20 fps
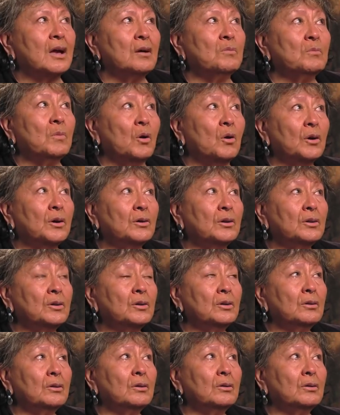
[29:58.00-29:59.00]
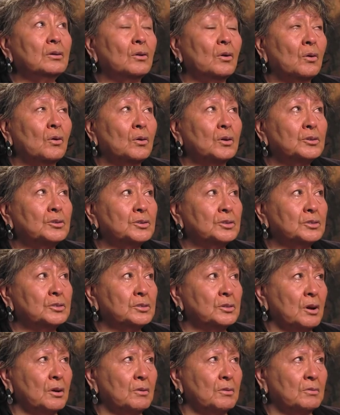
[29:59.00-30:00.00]
Morgan
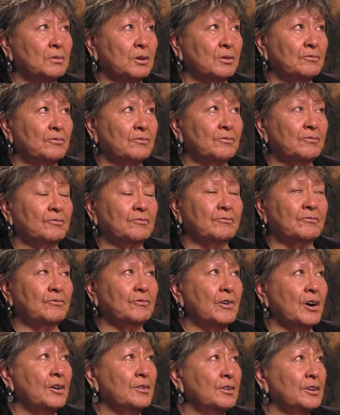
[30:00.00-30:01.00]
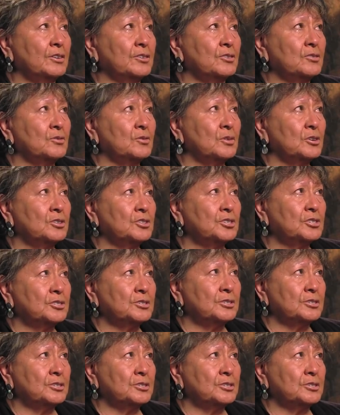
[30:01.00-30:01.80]
horses are real, very good horses.